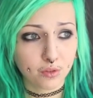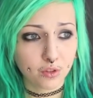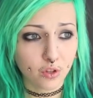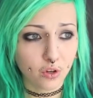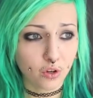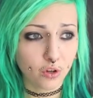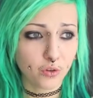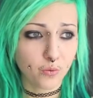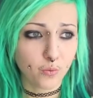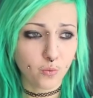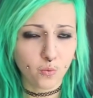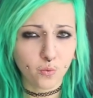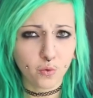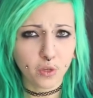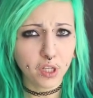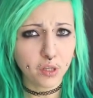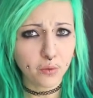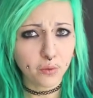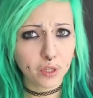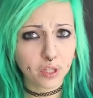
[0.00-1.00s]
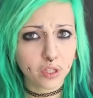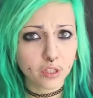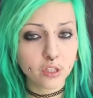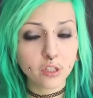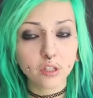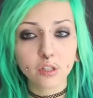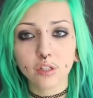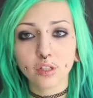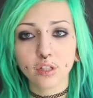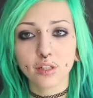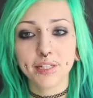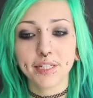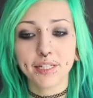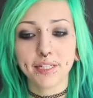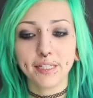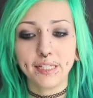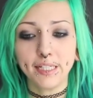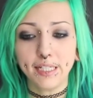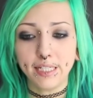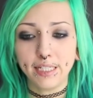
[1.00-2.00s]
turn really weird
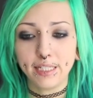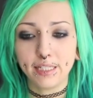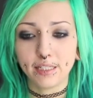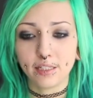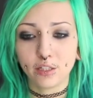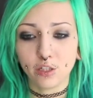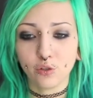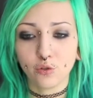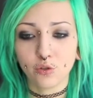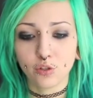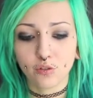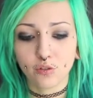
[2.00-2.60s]
and you